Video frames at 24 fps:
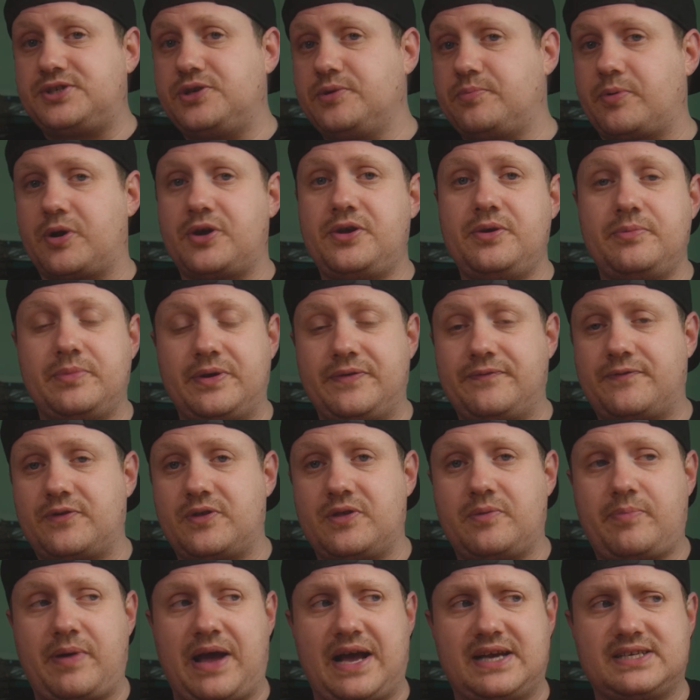Superhuman for
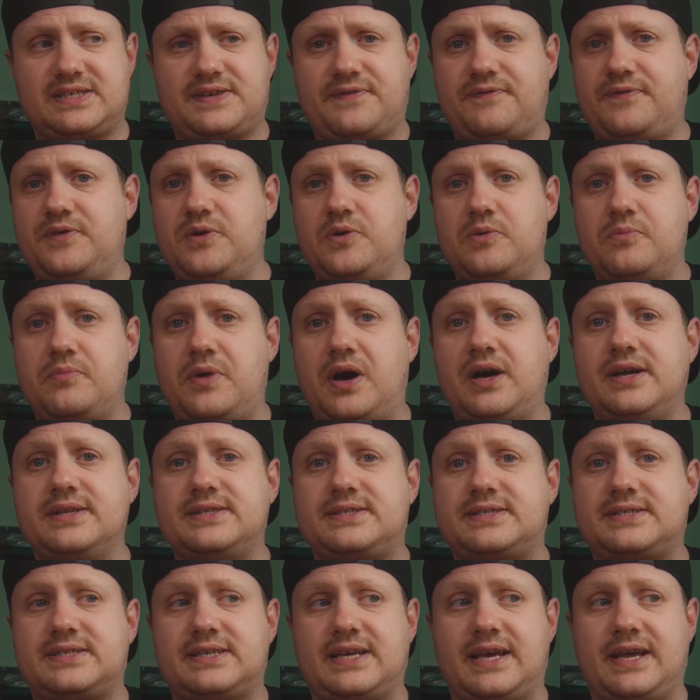the past few
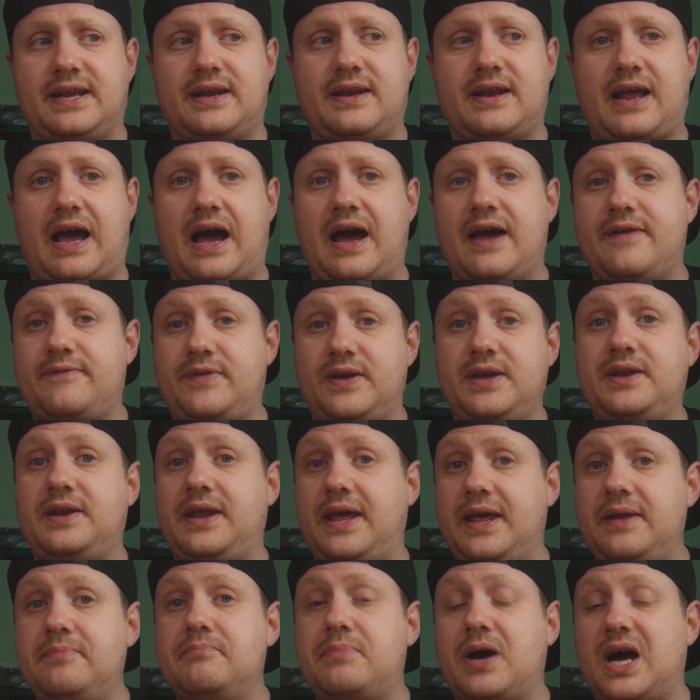months, and I've hit
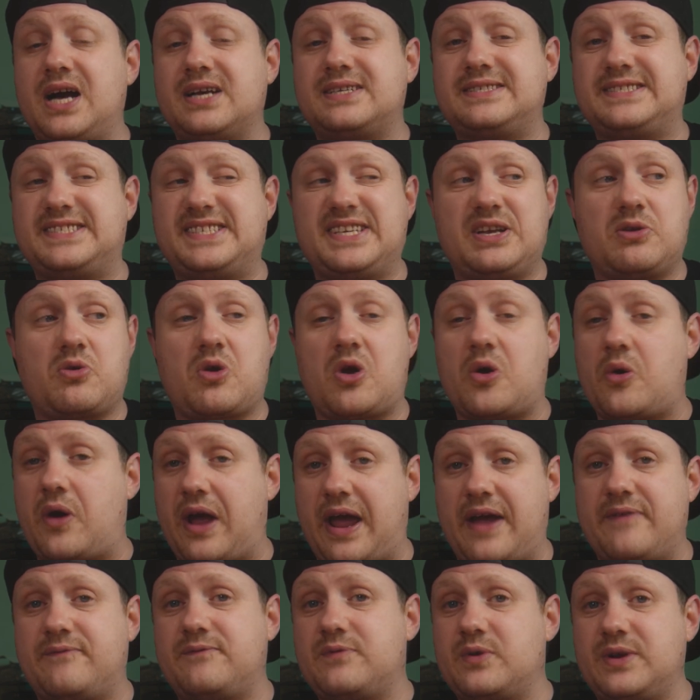inbox zero
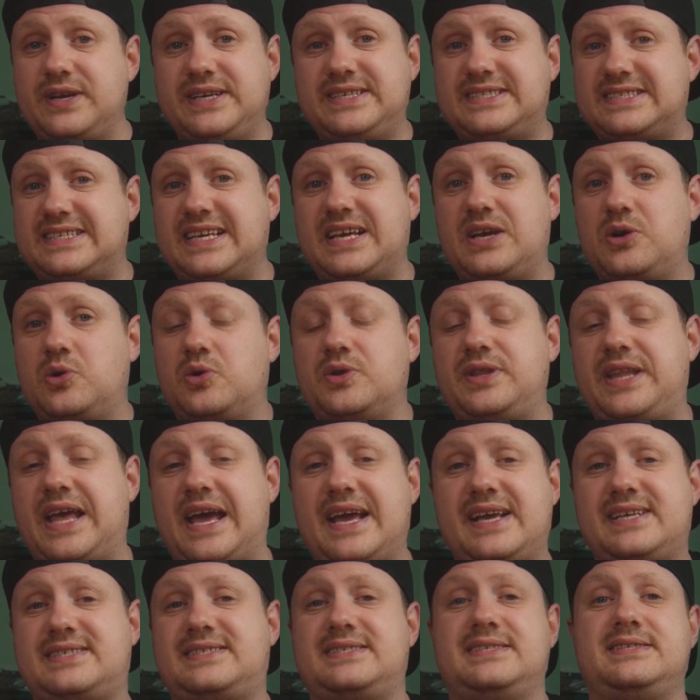every single
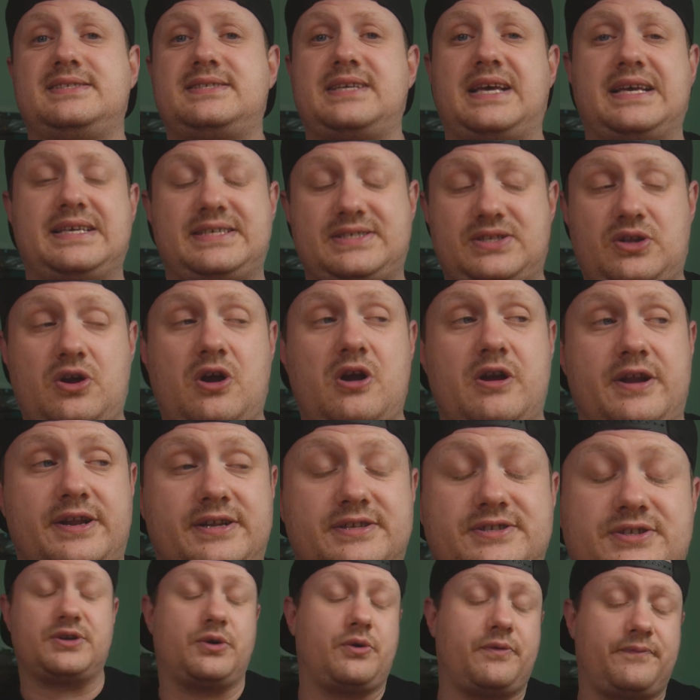day since I
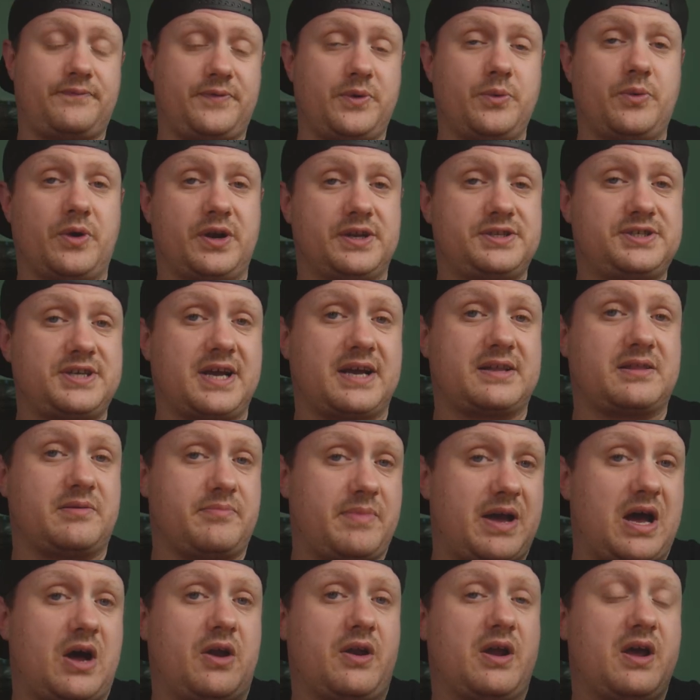started. So if you want to check
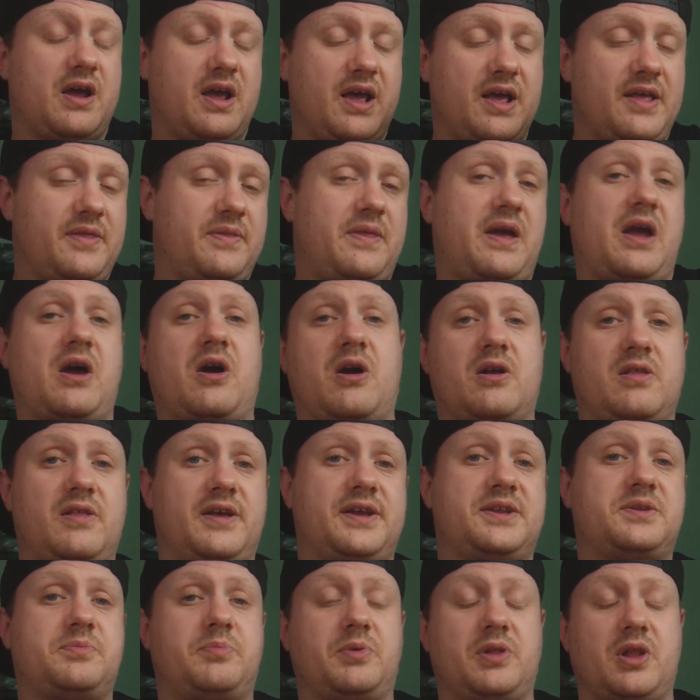them out, they are
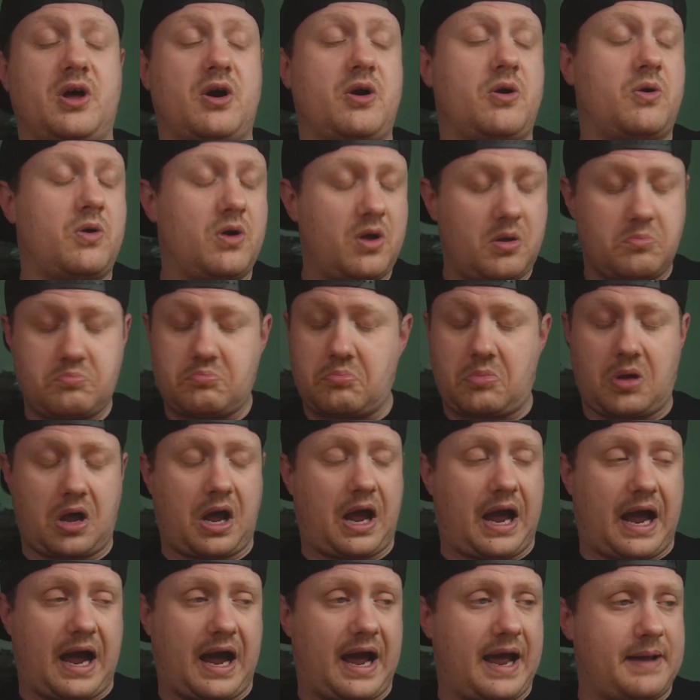linked below.
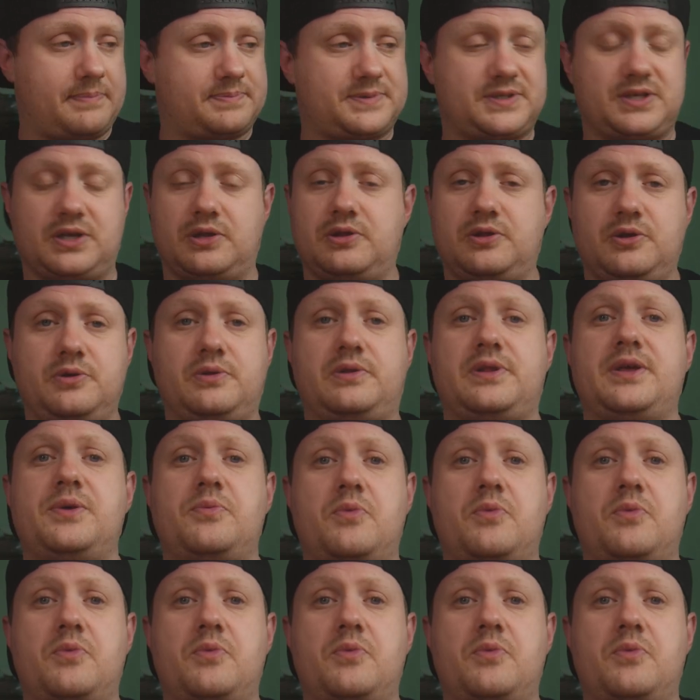Absolutely